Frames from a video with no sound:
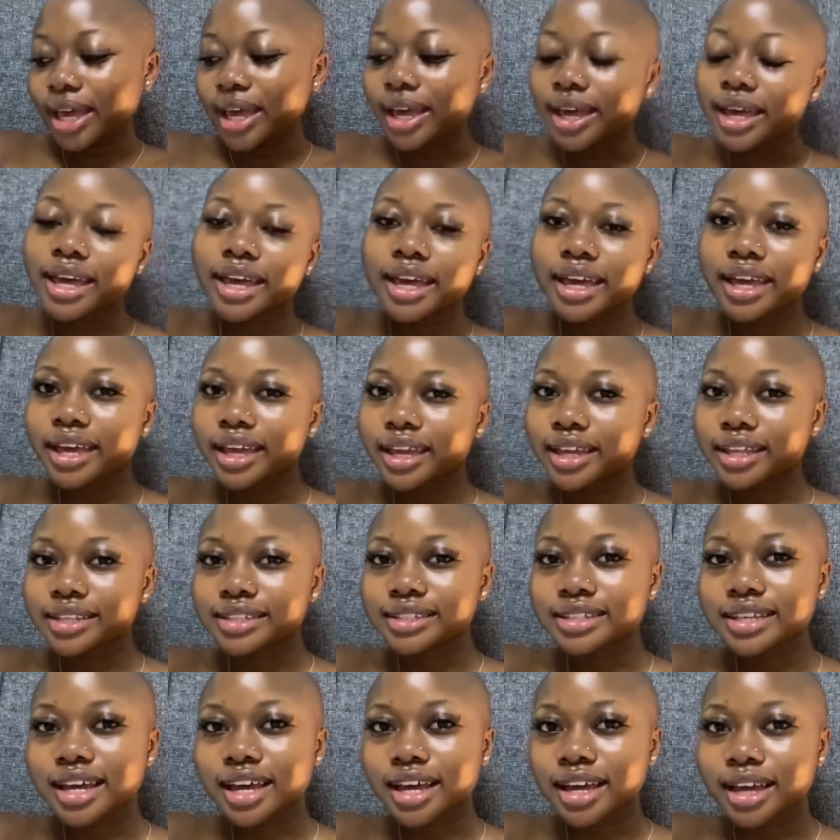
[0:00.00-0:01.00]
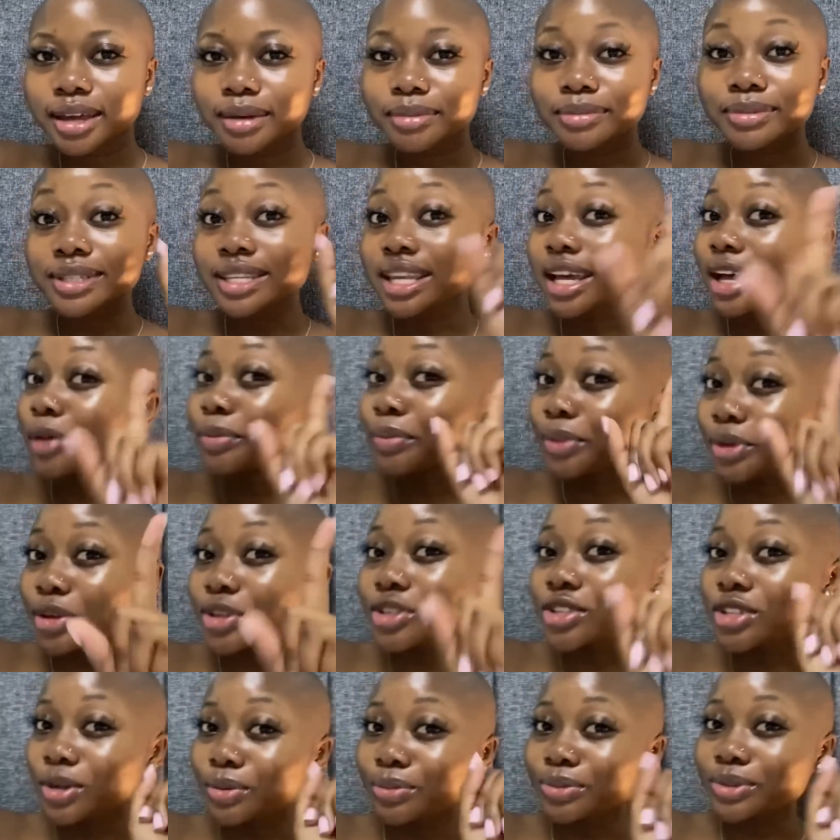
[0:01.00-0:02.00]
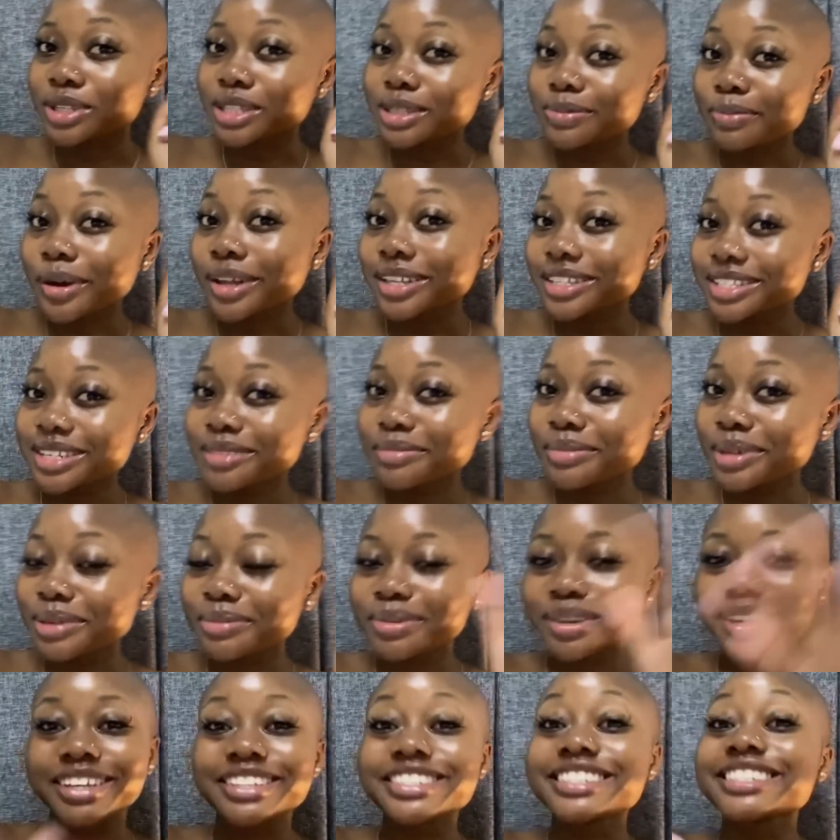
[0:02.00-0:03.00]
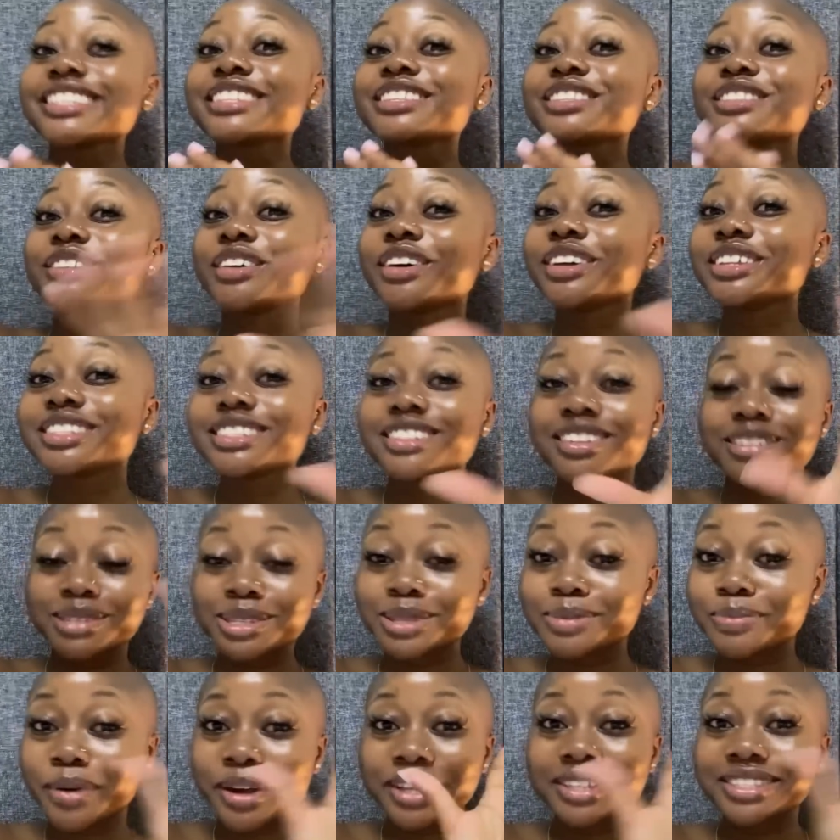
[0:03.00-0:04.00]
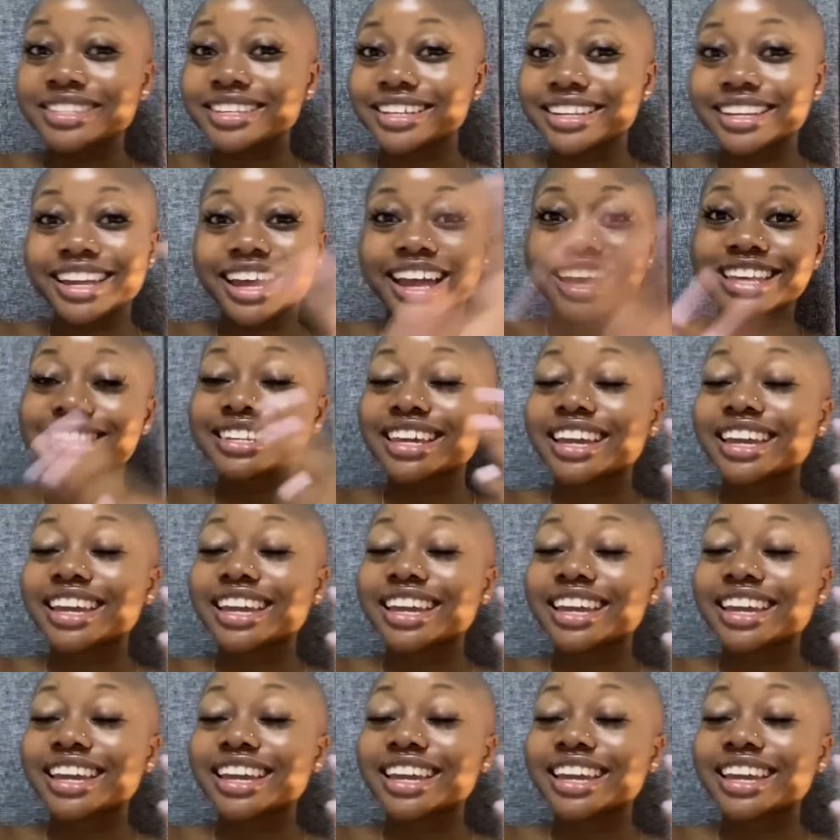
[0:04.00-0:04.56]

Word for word: and um, tell Pure Soap to sponsor me because this is not so sponsored, guys.